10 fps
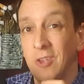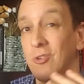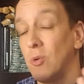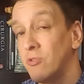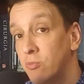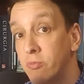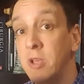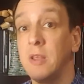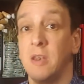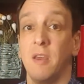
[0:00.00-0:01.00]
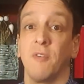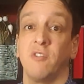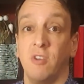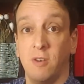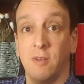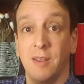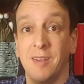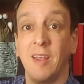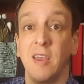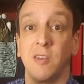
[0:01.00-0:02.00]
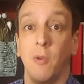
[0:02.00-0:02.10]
So it was really a difference in dietary